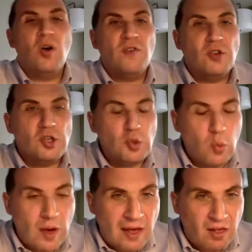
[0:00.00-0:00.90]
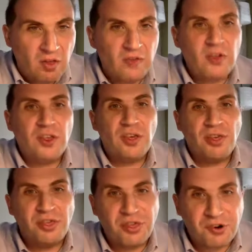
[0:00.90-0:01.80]
12
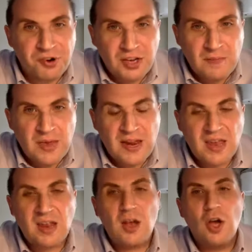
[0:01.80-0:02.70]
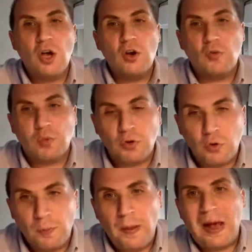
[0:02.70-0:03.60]
30-minute
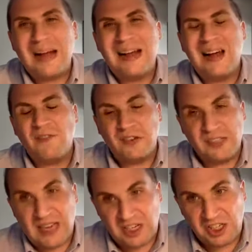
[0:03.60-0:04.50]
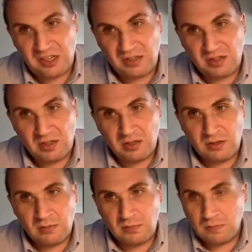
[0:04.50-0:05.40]
group conversations.
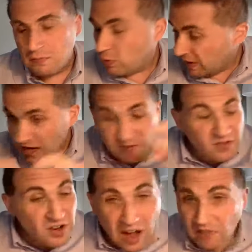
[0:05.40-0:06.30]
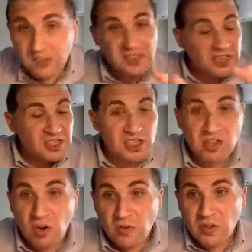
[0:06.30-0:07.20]
We can have conversations
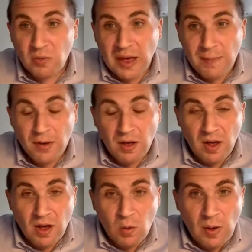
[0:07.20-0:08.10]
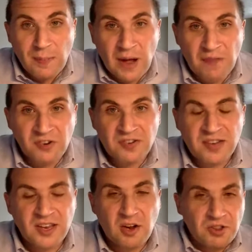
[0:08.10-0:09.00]
over the web conferences.
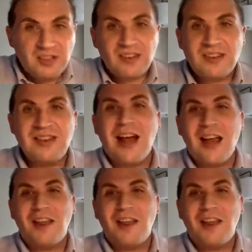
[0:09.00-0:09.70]
I know this is not